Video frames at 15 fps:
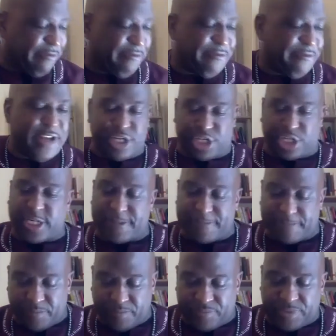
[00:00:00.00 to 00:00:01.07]
finished
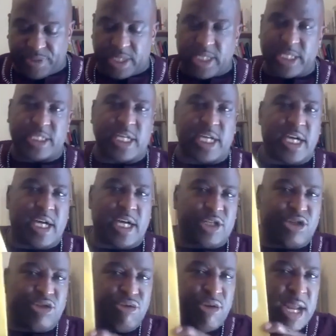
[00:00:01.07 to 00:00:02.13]
is
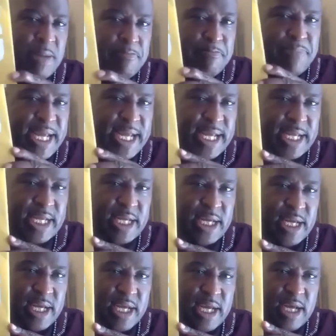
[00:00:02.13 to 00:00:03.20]
Dream Big
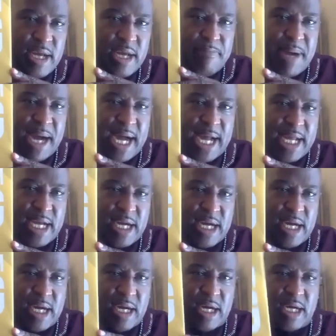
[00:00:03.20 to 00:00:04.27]
by
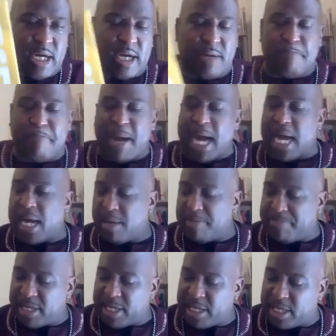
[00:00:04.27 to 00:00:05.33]

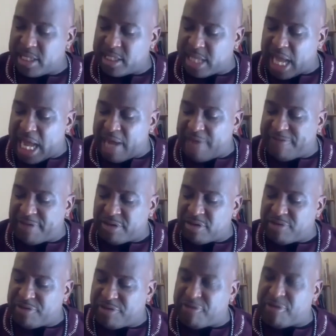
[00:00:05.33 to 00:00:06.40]
Bob Goff. I don't know
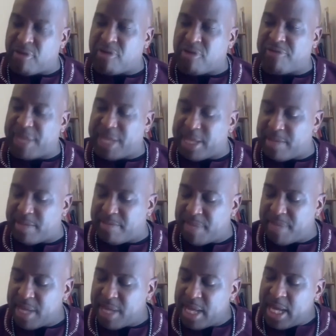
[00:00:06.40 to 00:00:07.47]
if you've heard of him.
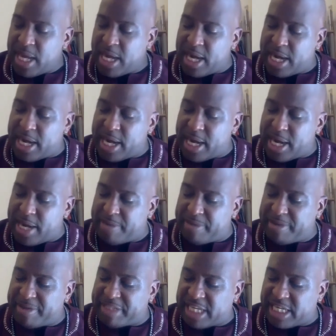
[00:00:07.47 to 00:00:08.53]

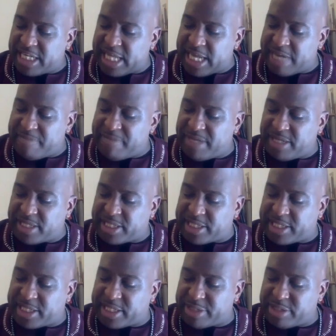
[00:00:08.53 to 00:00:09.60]
Has done a lot of
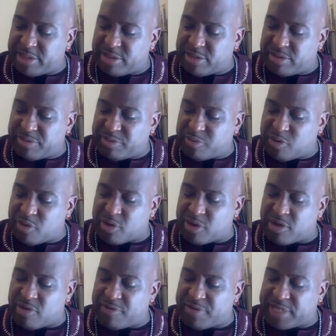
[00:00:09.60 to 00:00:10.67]
ministerial work
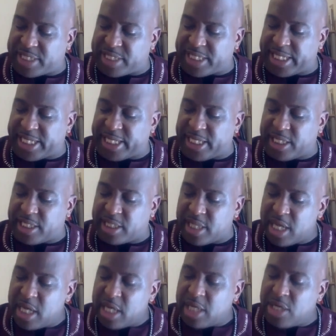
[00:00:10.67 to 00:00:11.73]
overseas.
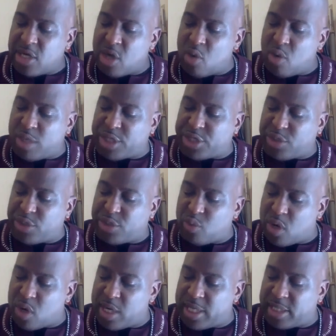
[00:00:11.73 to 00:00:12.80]
Know what you
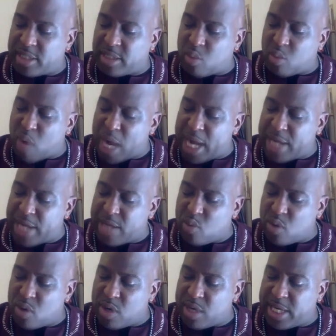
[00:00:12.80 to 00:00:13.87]
want, why you
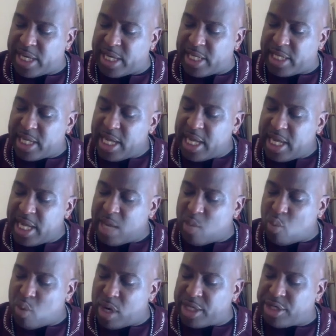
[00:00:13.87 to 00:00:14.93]
want it, and
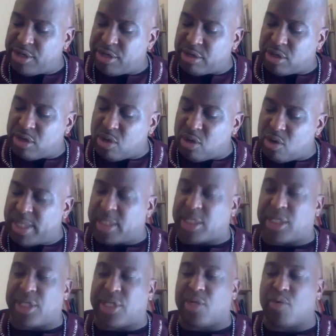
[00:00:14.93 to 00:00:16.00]
what you're going to
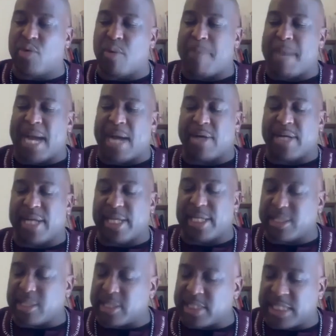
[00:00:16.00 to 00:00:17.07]
do about it.
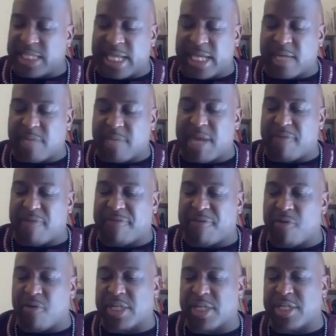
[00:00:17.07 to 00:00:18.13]
Talks a lot about
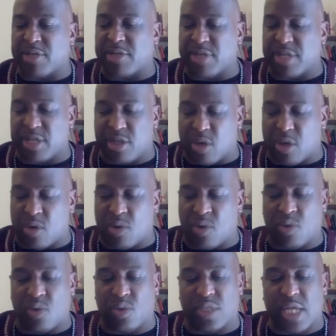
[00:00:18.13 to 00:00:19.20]
focusing on your
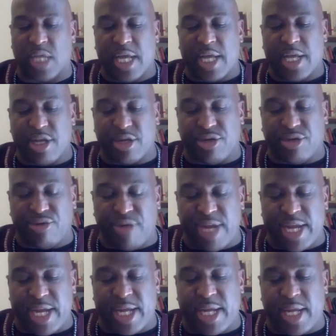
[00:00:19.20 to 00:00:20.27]
goals, your
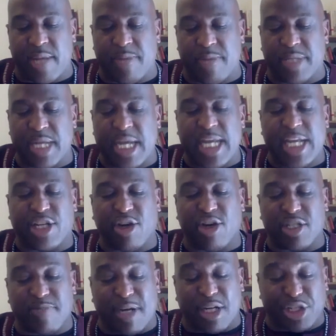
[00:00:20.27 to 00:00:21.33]
dreams. He talks
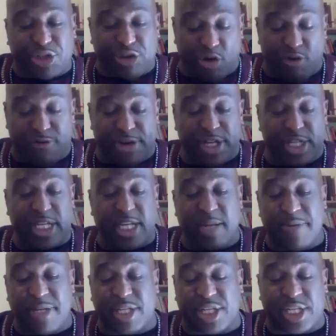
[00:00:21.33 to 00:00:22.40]
about service. And let me
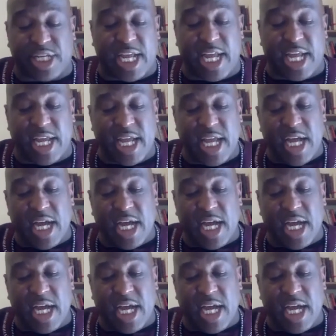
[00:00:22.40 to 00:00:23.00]
just say,